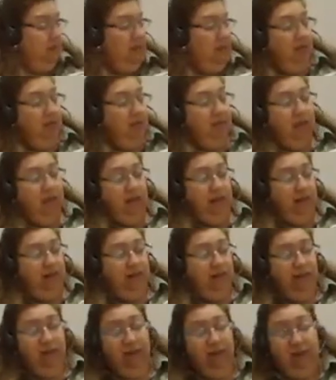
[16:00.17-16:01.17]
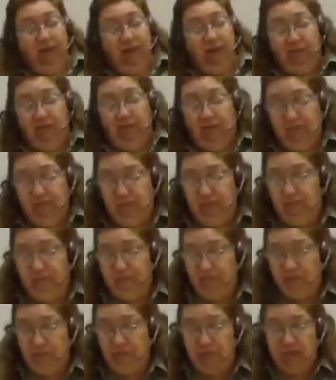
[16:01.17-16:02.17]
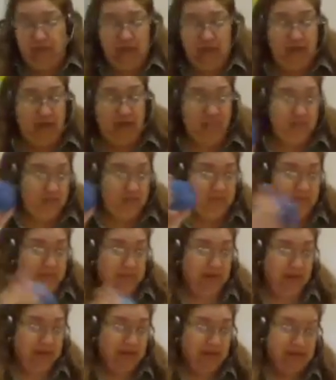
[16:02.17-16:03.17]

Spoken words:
Now, I have some dice